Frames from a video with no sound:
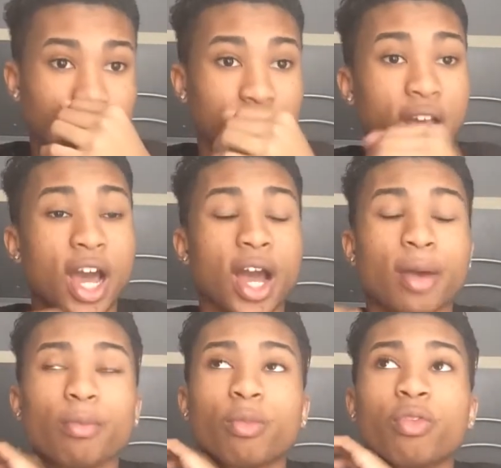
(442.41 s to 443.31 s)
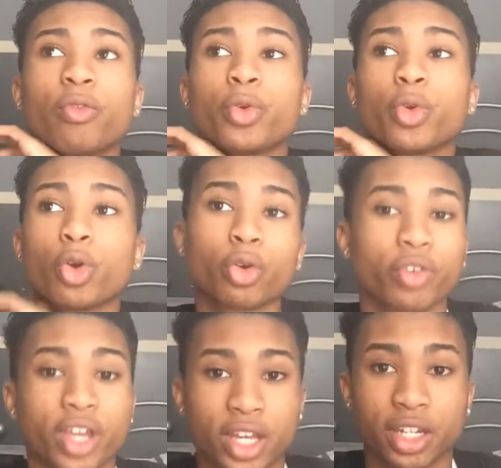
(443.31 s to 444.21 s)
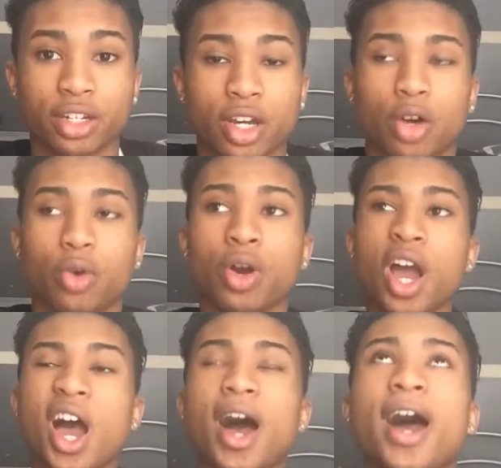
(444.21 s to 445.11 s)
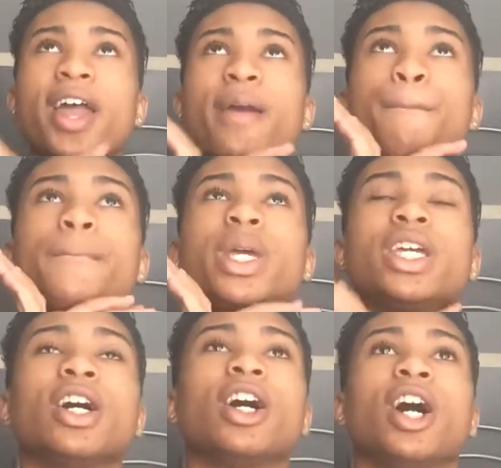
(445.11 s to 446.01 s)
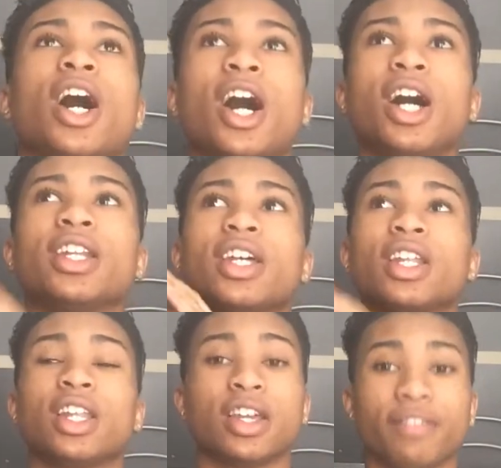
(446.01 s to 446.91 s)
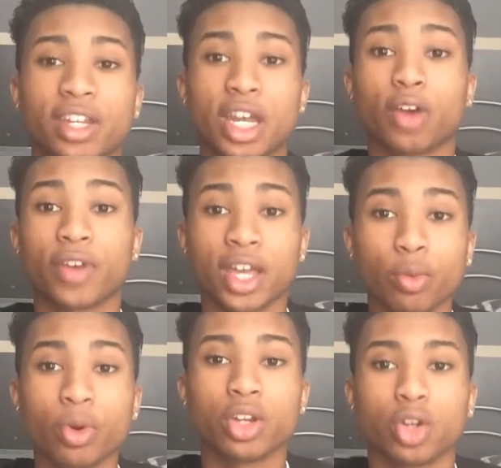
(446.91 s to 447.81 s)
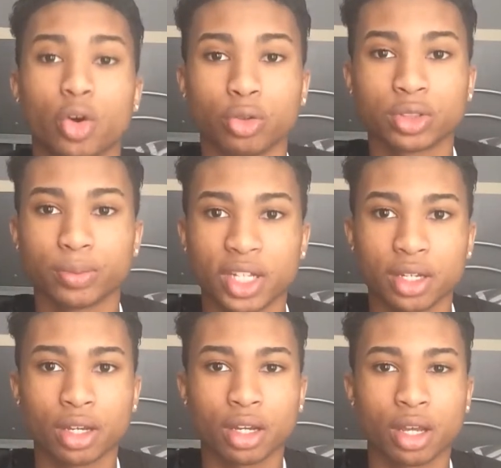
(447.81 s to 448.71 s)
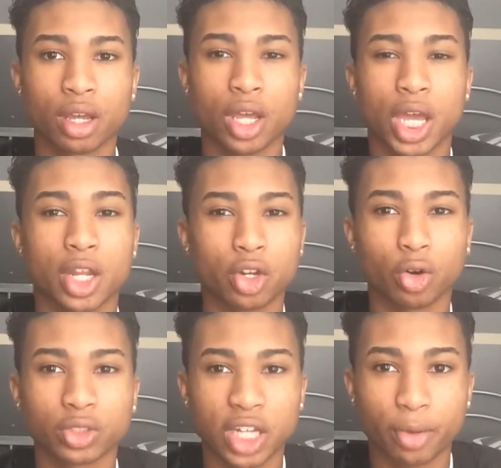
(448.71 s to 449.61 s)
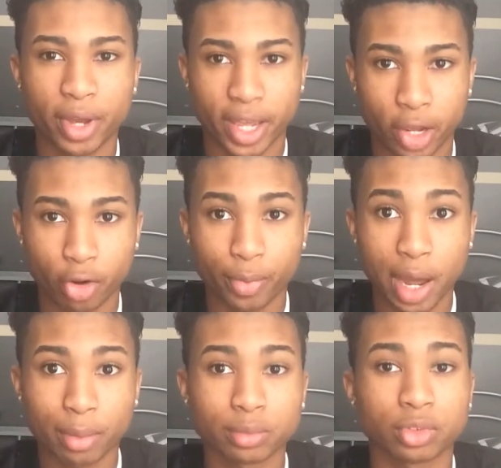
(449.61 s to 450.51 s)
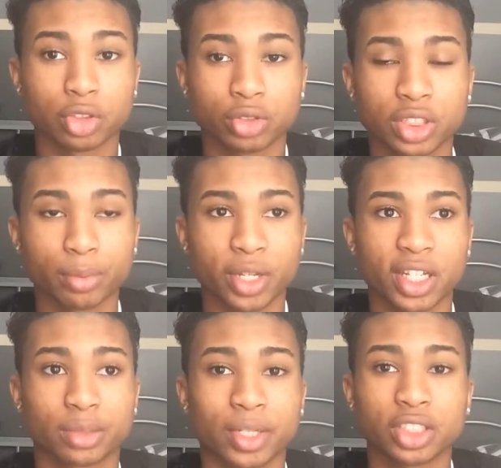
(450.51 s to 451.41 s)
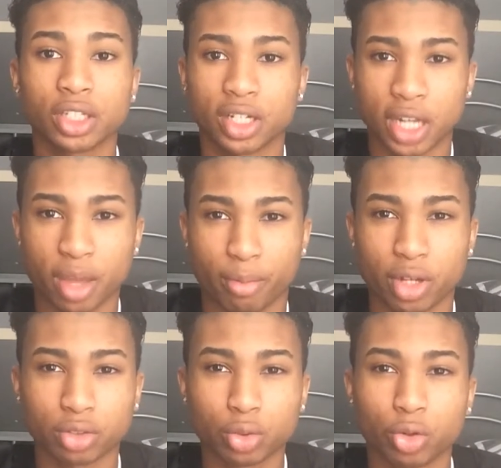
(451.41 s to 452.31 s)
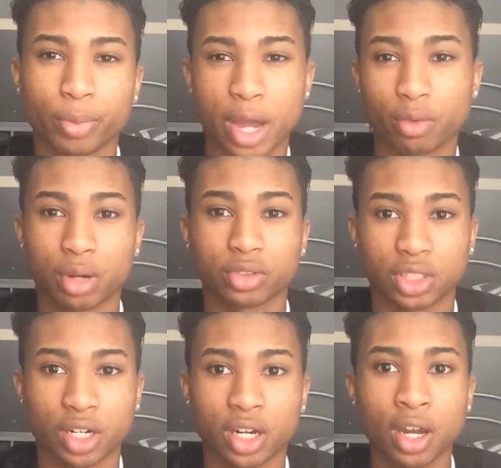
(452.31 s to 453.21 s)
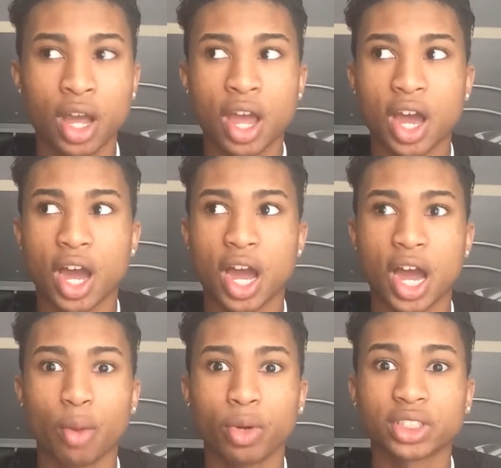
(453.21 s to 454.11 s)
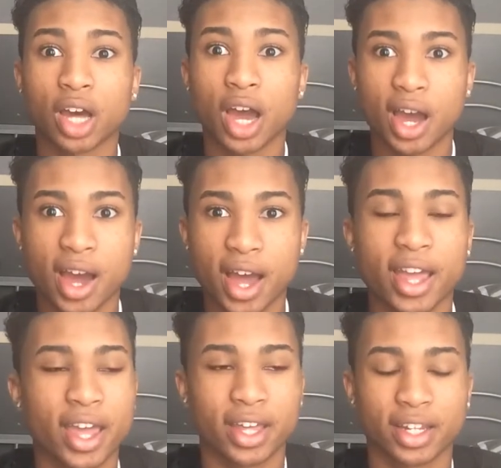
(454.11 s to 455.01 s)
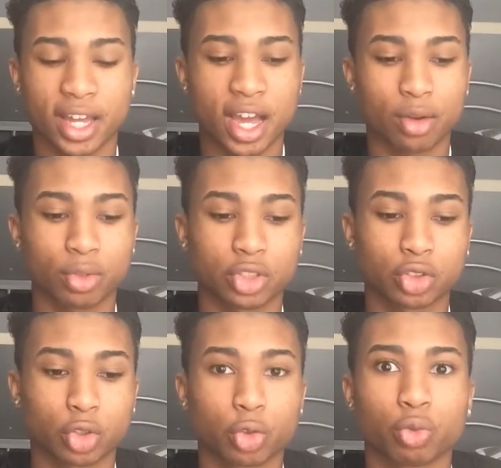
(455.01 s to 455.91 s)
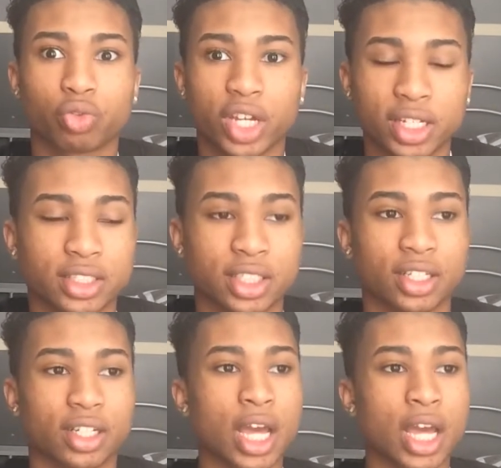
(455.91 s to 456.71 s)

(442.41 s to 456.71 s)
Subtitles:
and I'm infuriated, yo. I am beyond livid. Now if anyone knows me and knows how my anger problems used to be, especially in like middle school back when I was young, I was a hothead. Like I was crazy.